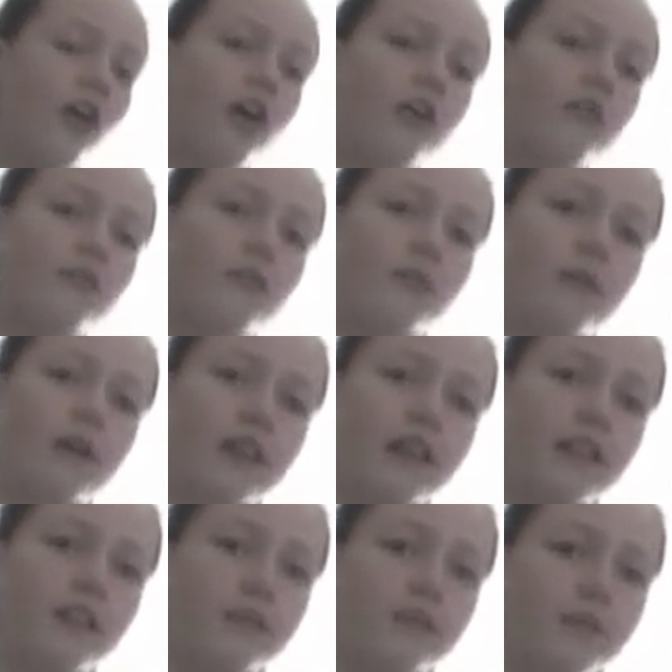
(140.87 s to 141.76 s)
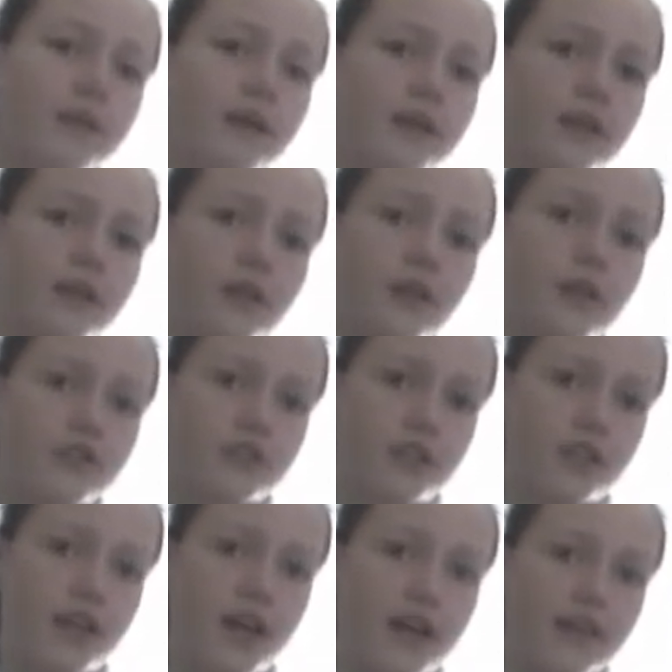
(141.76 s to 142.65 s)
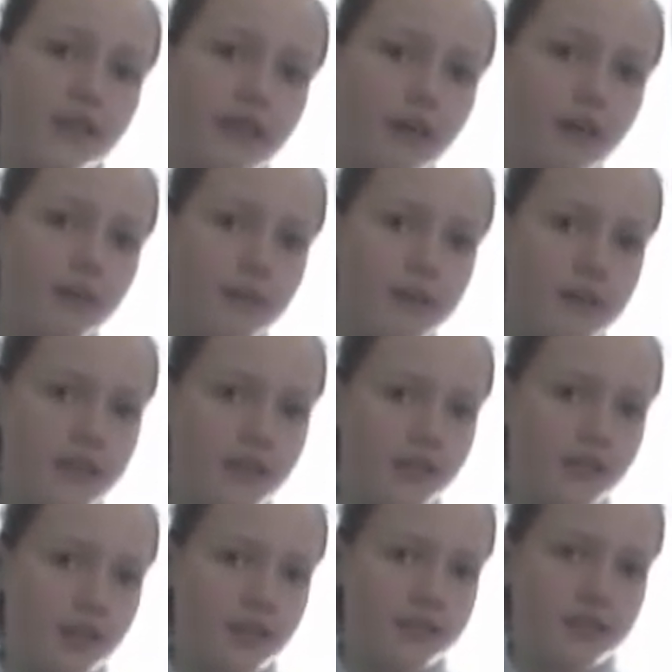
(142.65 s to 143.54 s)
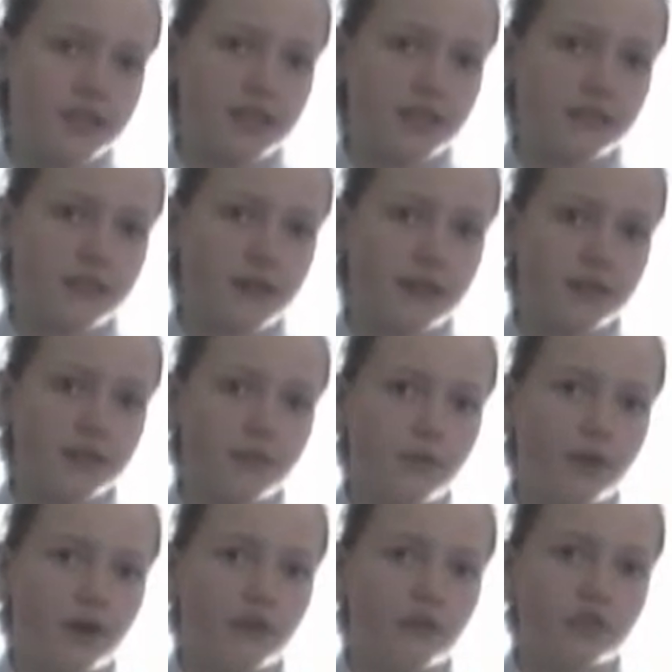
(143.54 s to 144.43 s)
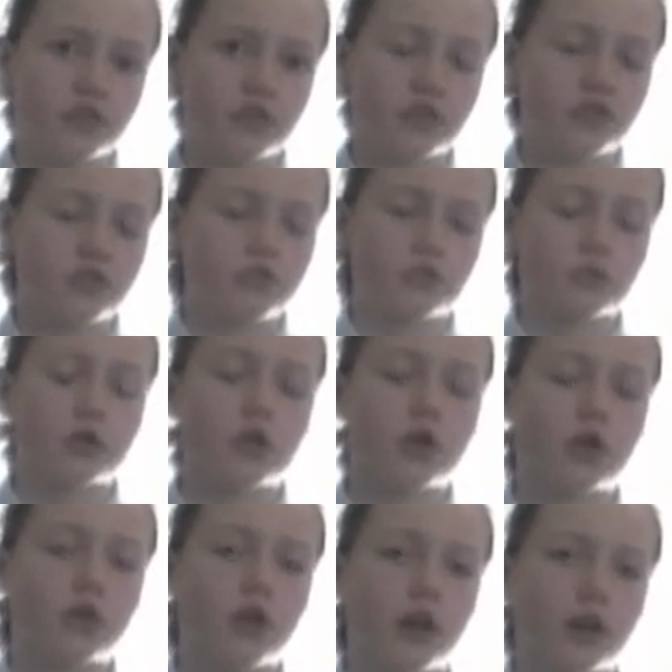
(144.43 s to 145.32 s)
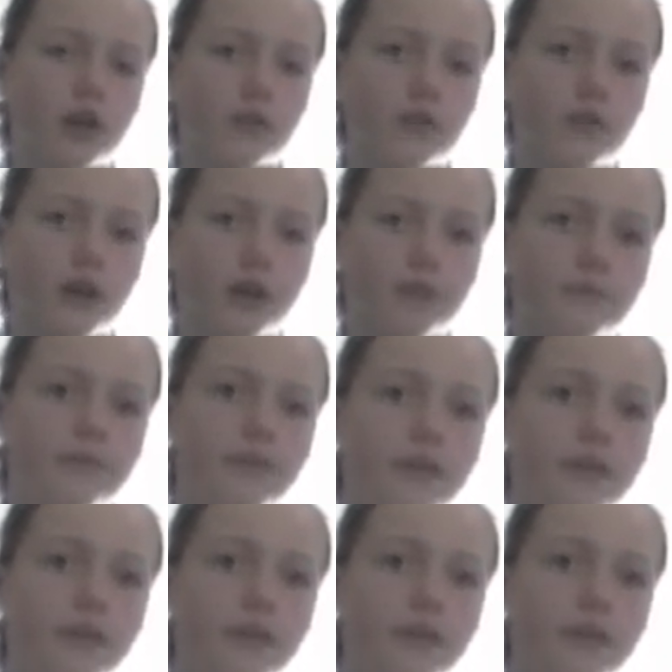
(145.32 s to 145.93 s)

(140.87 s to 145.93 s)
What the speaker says: From what I learned from my conclusion, I think it would be interesting to find the point at which crystals would no longer form.